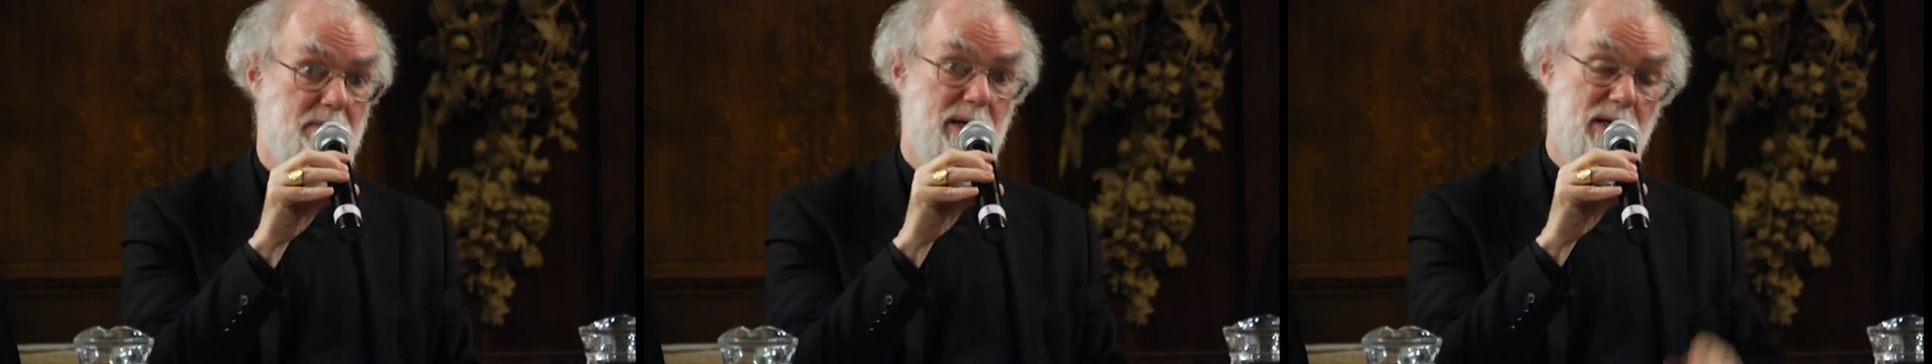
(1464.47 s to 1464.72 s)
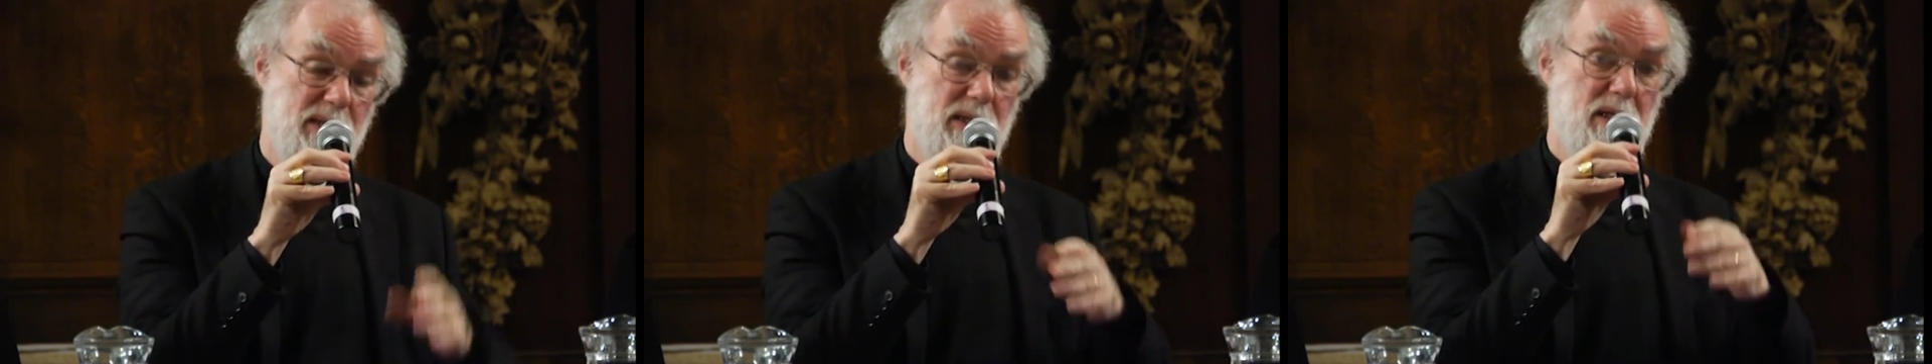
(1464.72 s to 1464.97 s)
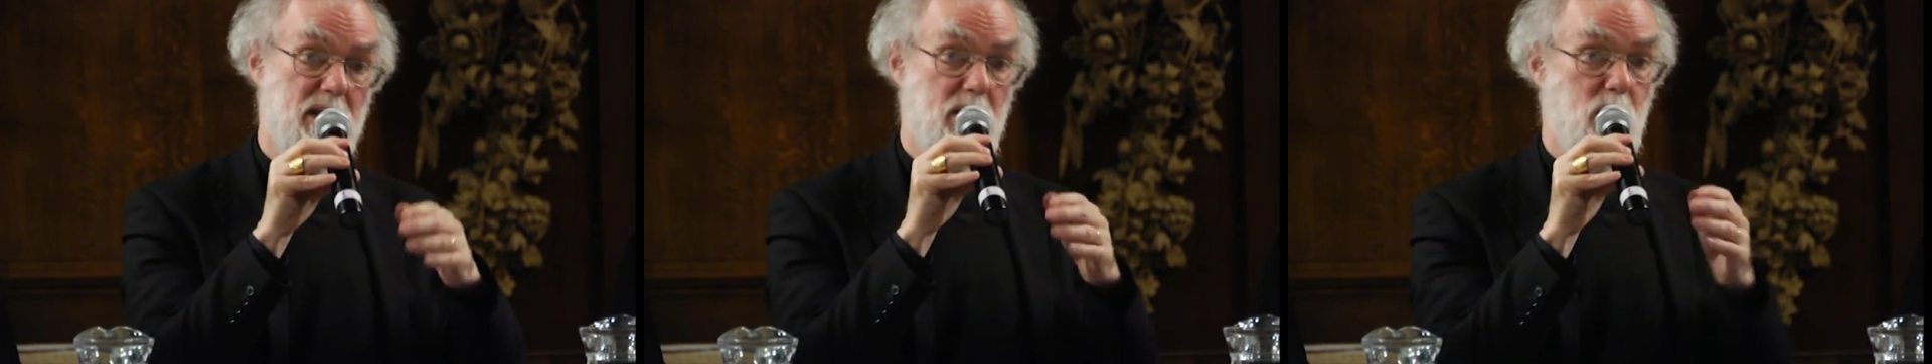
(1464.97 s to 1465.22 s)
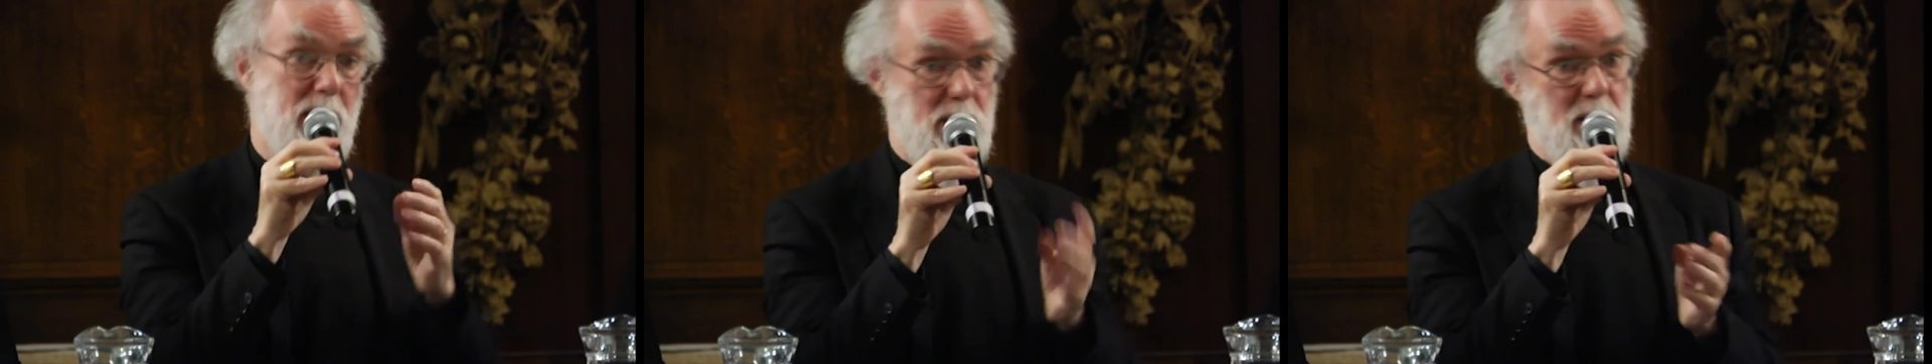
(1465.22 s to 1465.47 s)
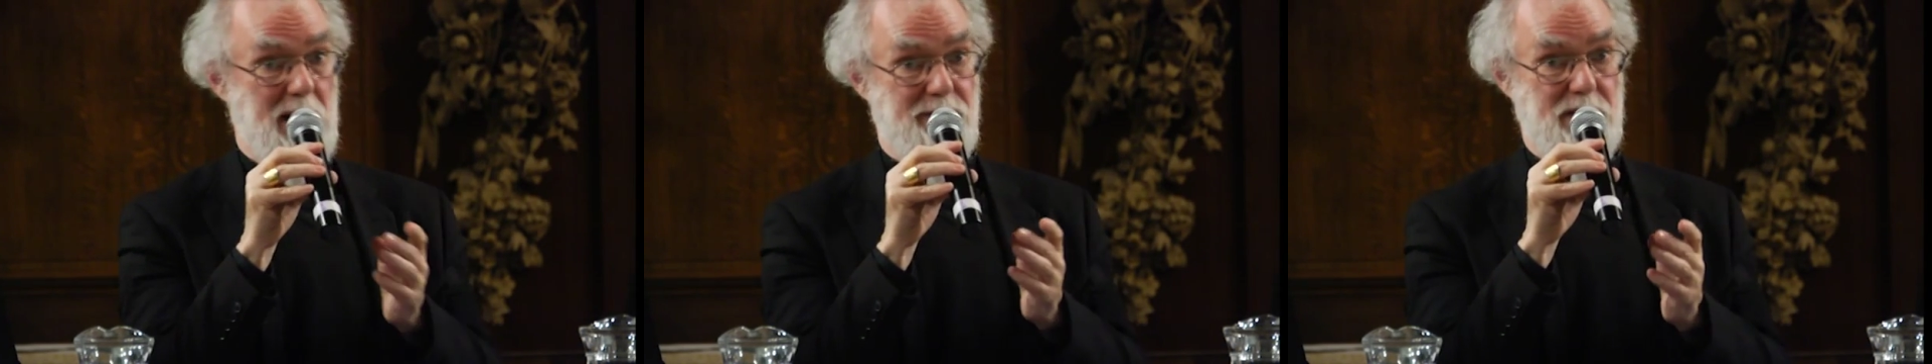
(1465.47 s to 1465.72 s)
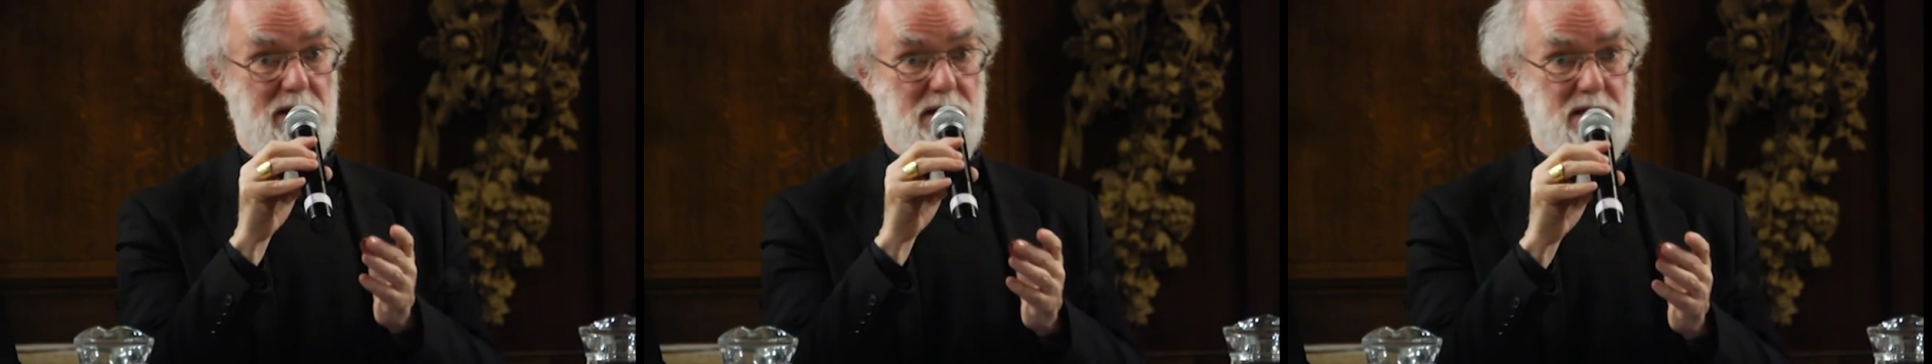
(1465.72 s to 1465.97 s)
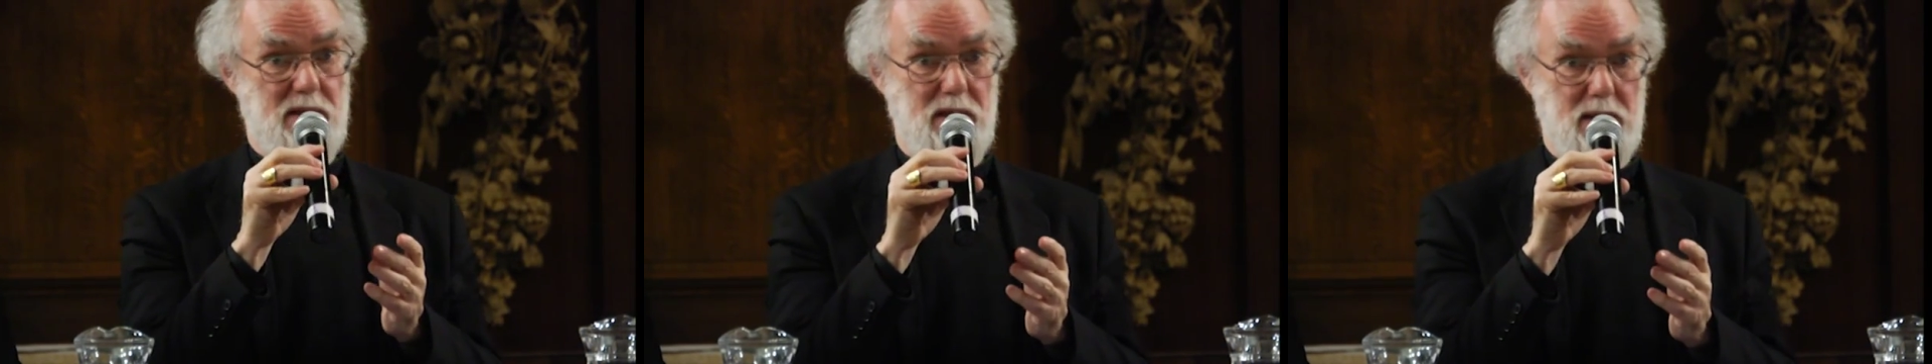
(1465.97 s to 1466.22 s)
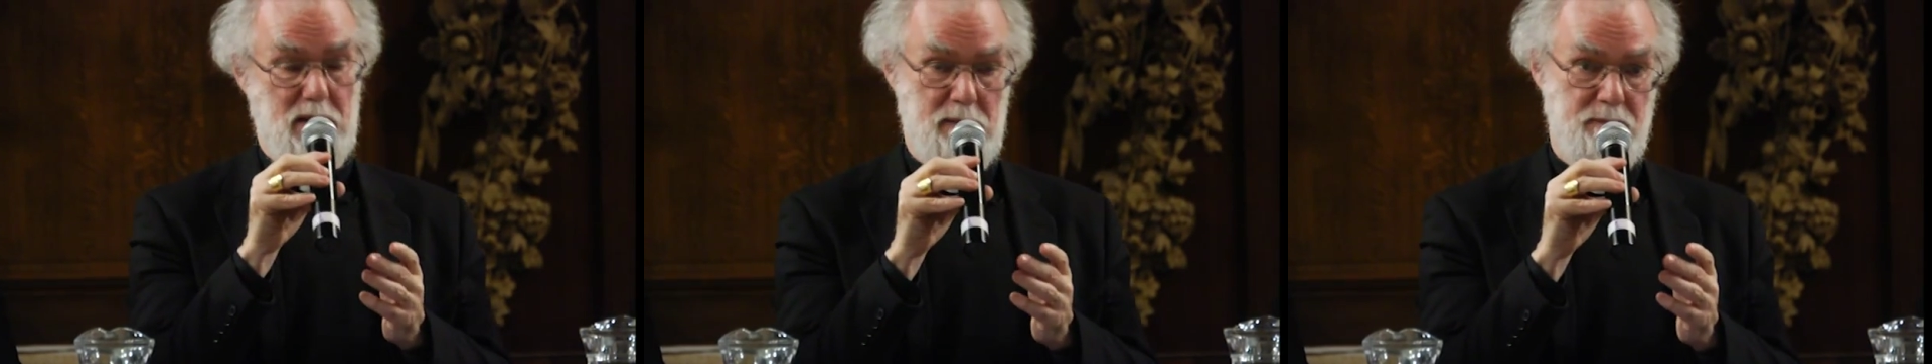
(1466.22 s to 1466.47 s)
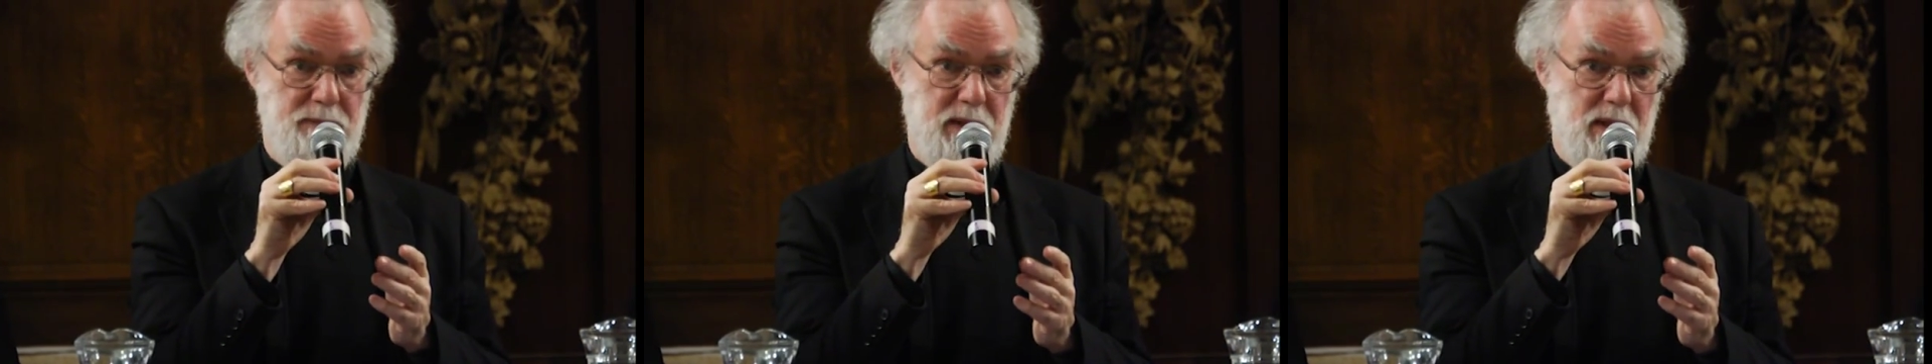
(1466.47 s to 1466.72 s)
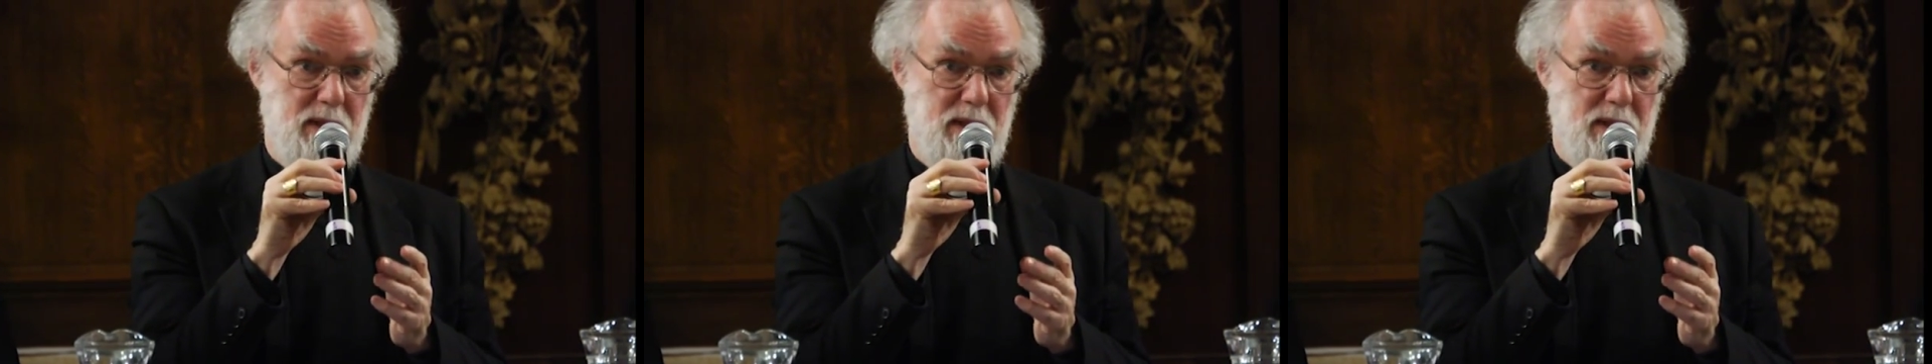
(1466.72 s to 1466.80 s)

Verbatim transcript: Because when you have that um,